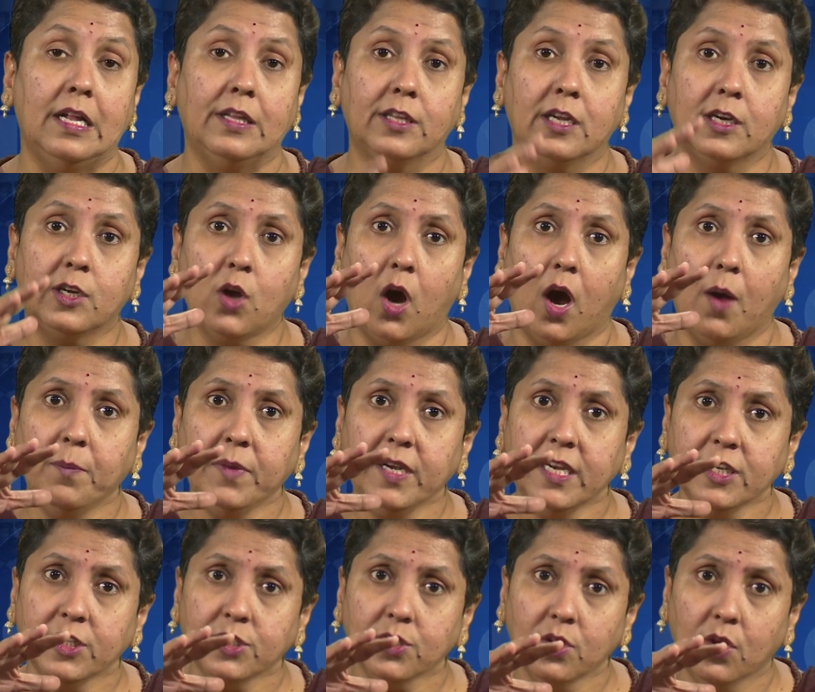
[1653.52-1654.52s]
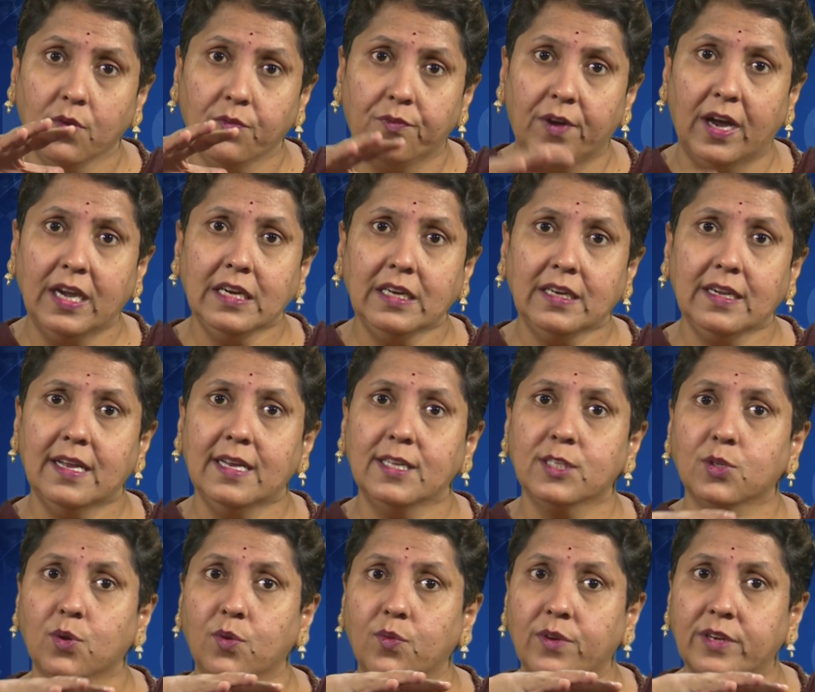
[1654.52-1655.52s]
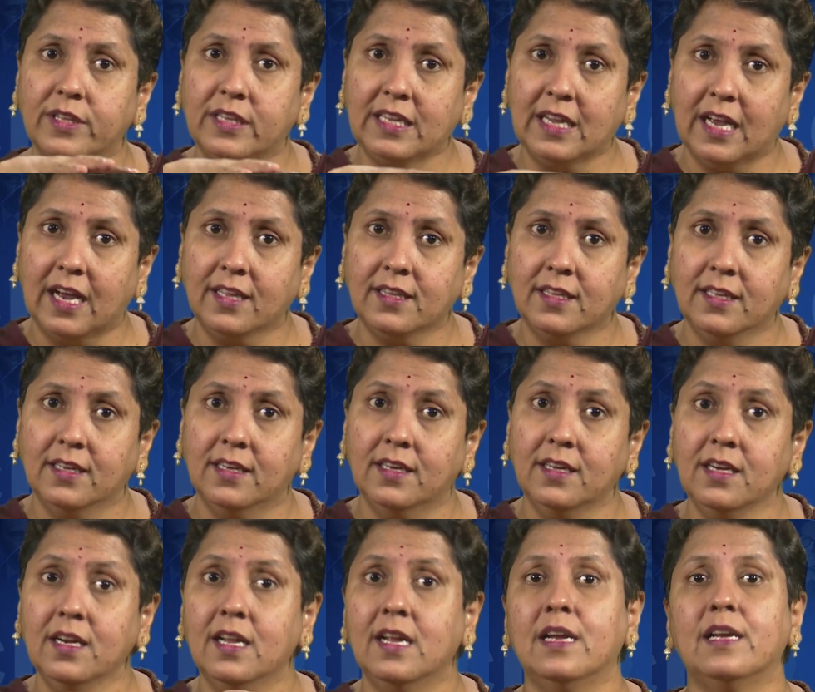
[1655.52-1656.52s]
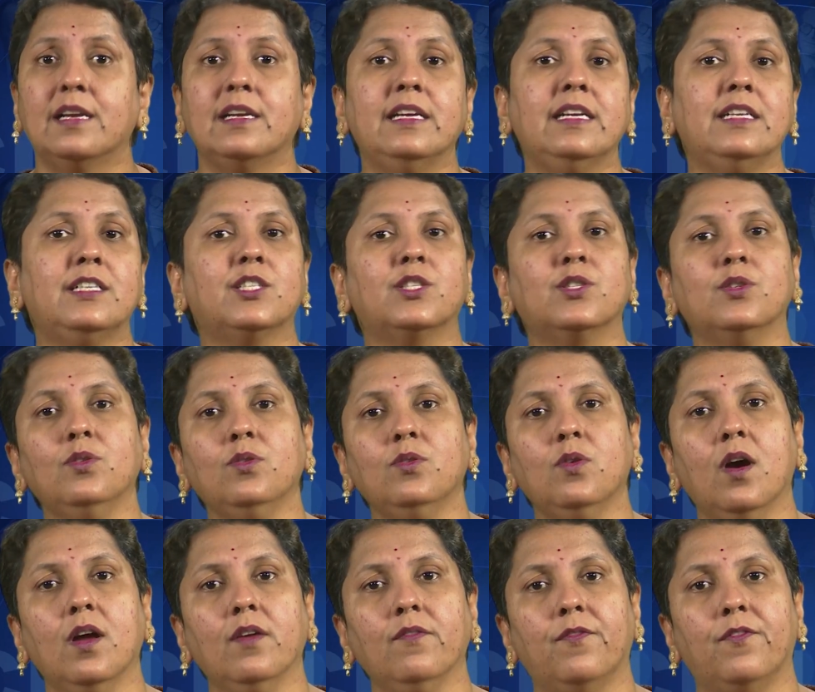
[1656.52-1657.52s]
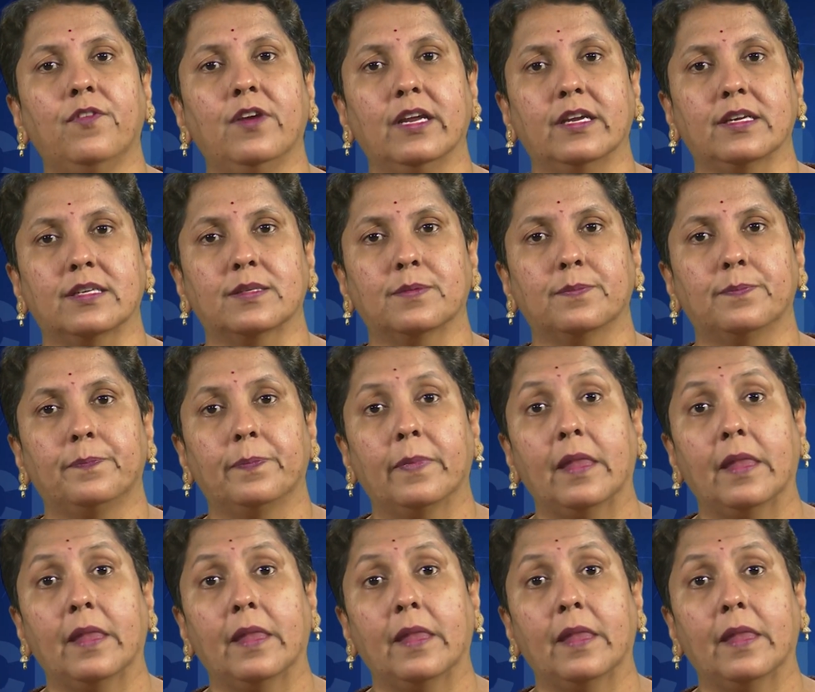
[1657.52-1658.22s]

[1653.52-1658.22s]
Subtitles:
The domination of one class over the other leads to conflict.